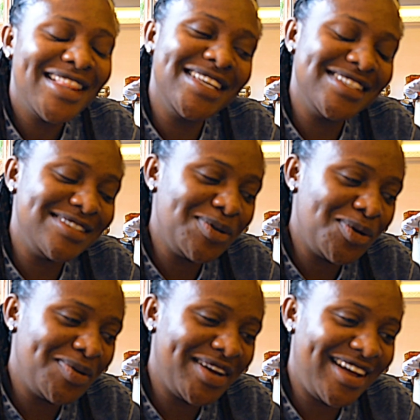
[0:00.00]
There's
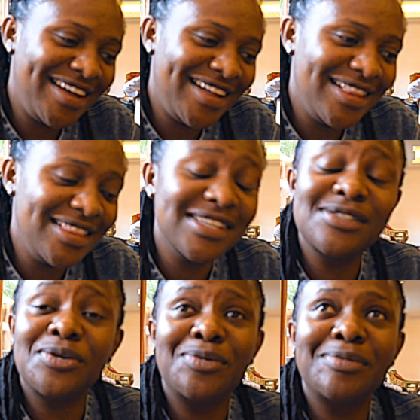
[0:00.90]
no
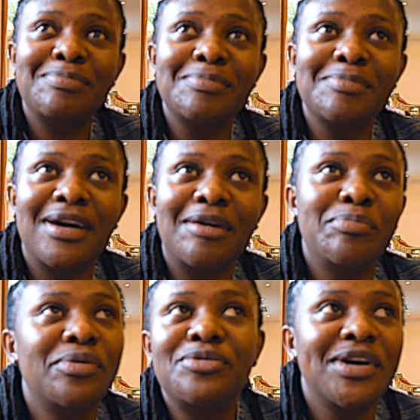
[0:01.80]
a
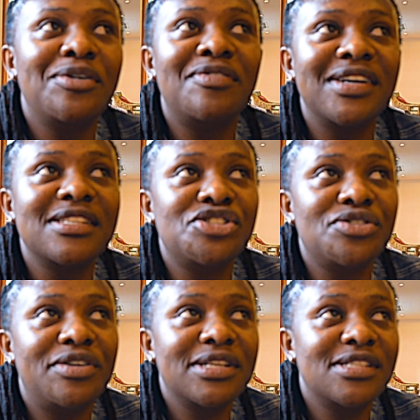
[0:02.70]
broad way of us
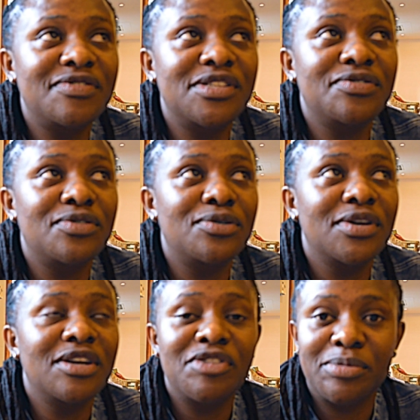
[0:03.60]
ensuring safety
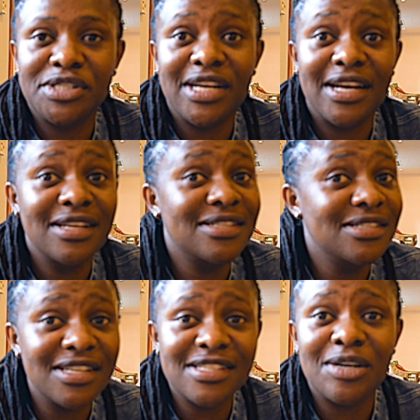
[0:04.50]
for everybody. It's
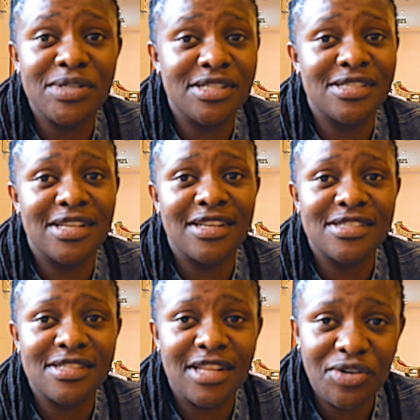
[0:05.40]
just how it is
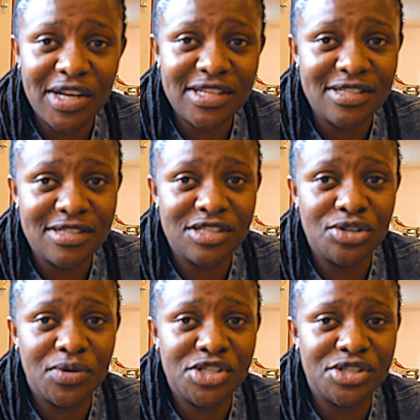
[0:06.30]
as the Ugandan
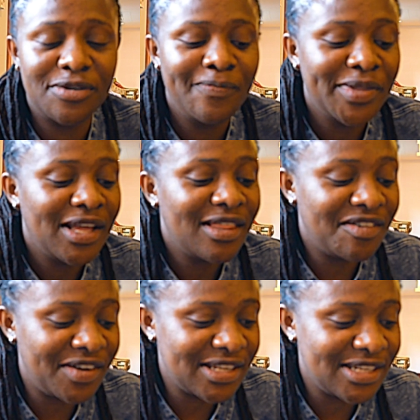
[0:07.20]
situation.
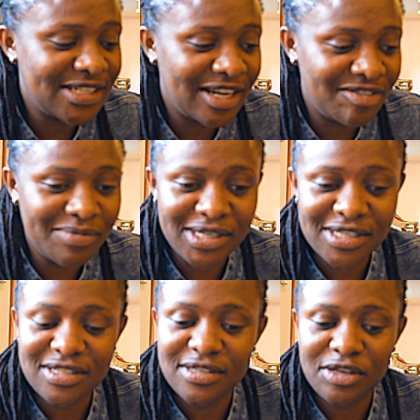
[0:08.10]
The fact that the
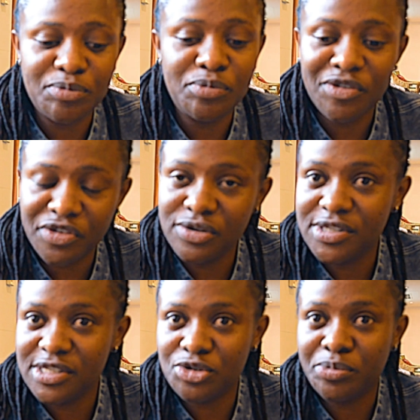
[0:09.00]
government
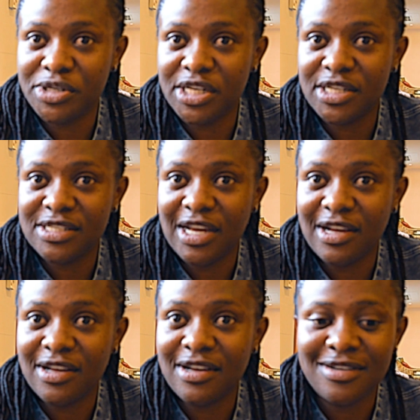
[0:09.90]
refuses to protect
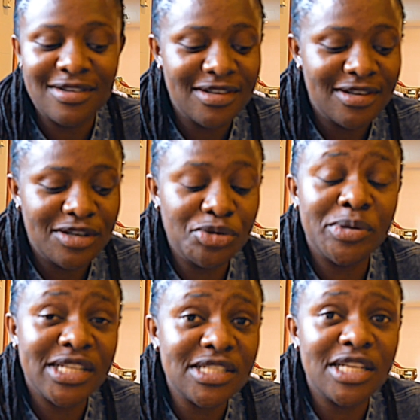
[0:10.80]

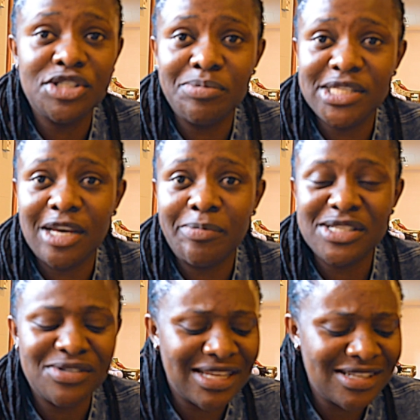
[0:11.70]
LGBTI
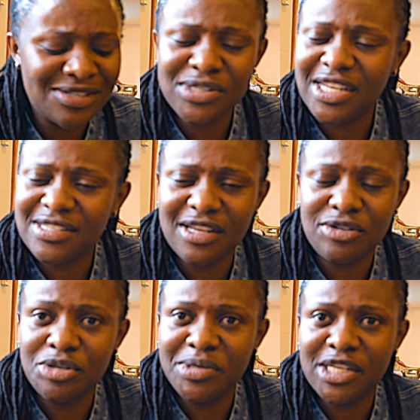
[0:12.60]
persons, and it's not just the
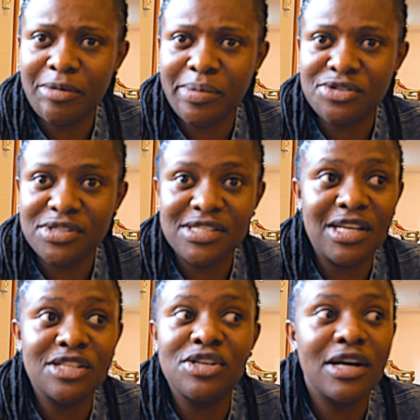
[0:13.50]
LGBTI persons,
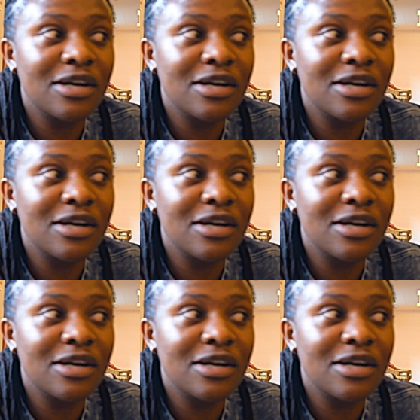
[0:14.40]
it's a